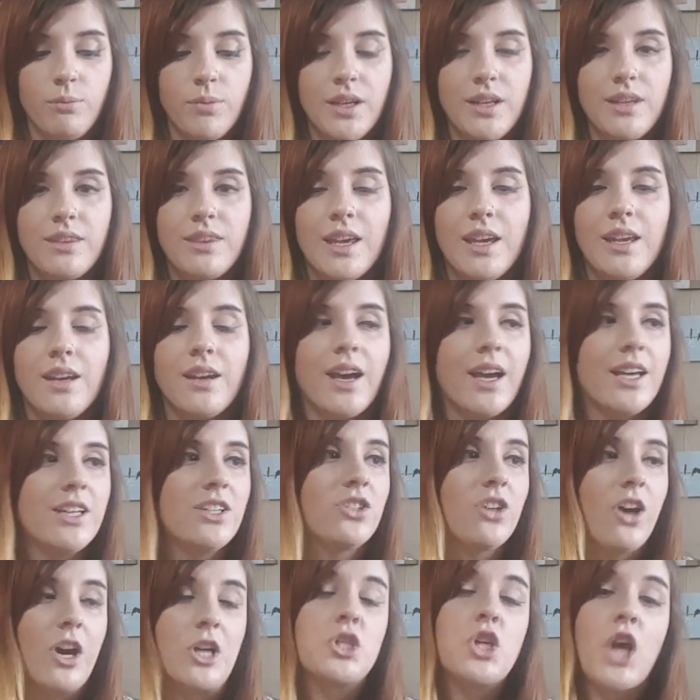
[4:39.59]
But then I
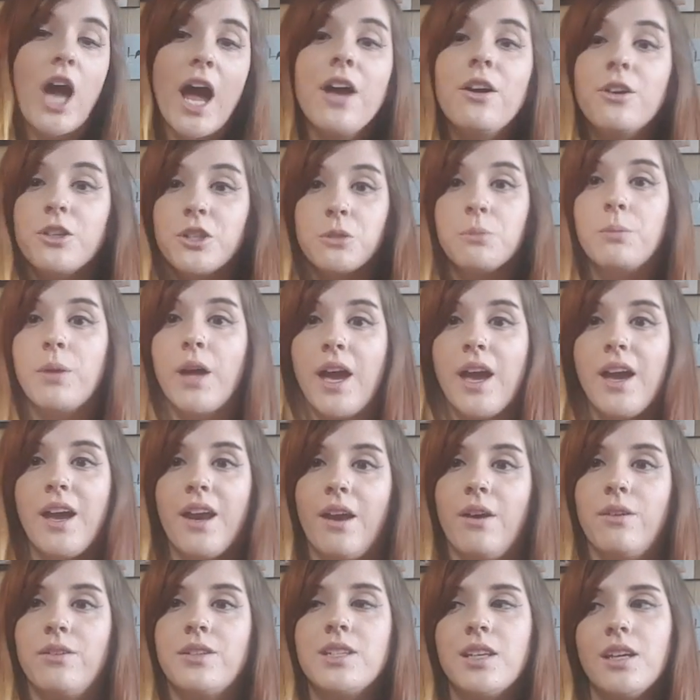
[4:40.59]
saw Child's Play, and
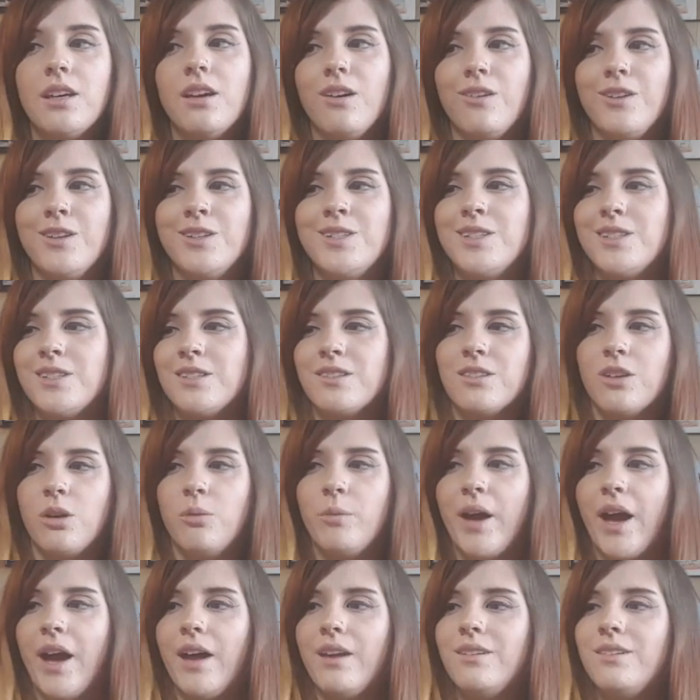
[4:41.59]
I was like, oh, this isn't so
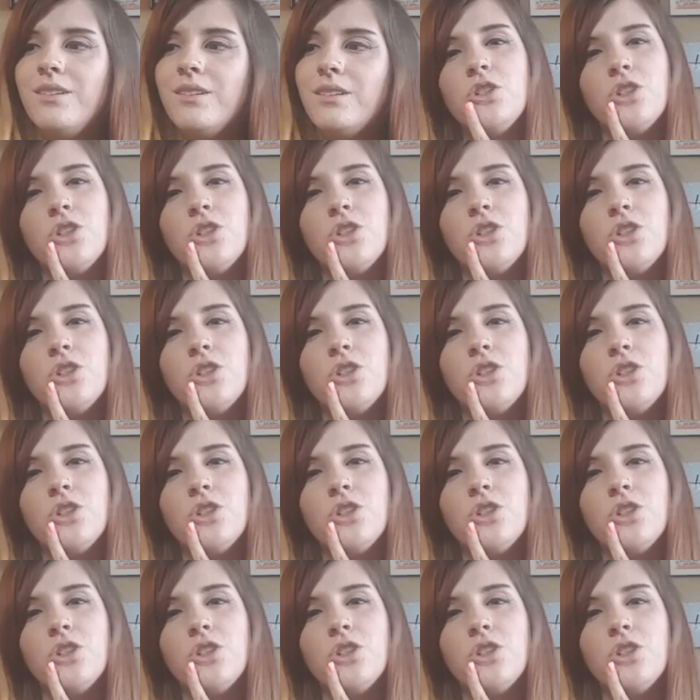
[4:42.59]
bad.